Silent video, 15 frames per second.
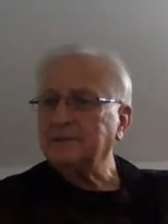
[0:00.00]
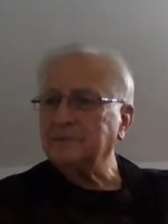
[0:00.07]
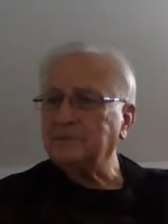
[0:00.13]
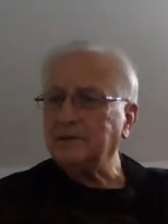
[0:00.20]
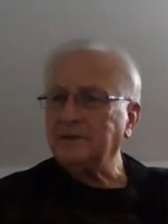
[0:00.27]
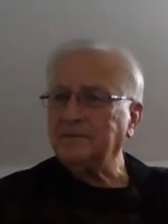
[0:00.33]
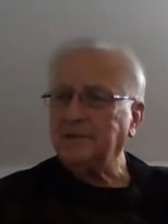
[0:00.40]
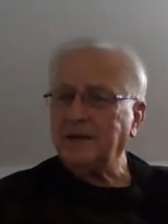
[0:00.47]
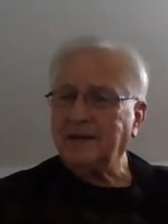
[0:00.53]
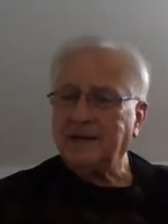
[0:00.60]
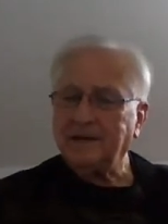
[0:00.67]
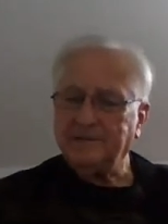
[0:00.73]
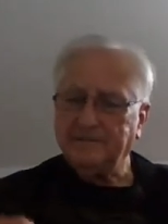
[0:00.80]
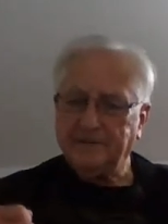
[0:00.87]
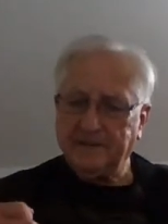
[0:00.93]
rough
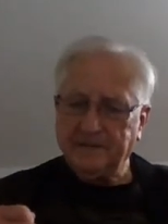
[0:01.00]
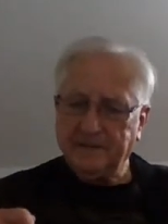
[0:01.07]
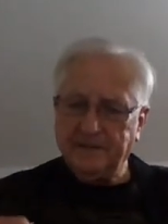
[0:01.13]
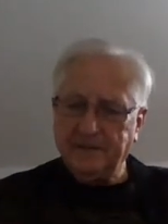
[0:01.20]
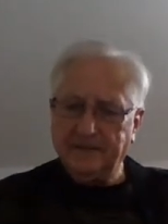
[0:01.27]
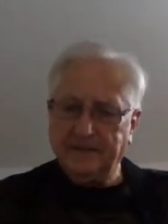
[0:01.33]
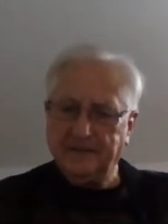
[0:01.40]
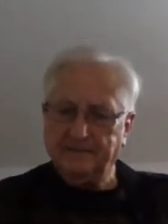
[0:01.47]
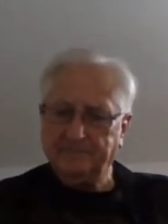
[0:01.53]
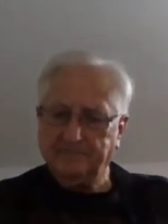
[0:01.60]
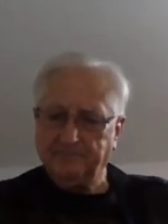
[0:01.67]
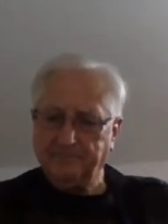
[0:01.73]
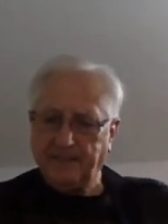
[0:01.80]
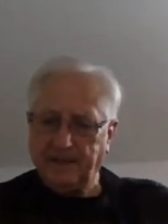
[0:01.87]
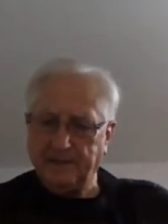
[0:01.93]
life, and
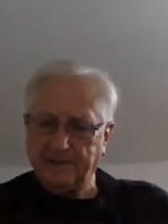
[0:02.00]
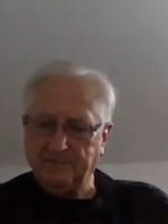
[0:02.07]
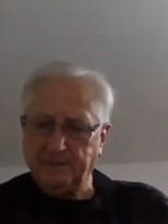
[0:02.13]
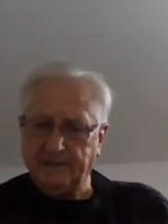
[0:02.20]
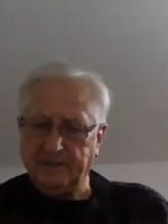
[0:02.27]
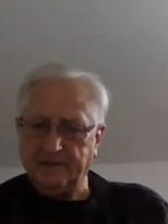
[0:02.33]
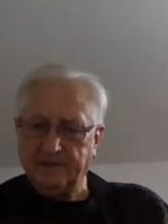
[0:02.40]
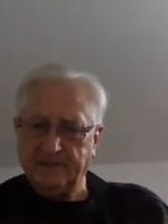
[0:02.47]
I spent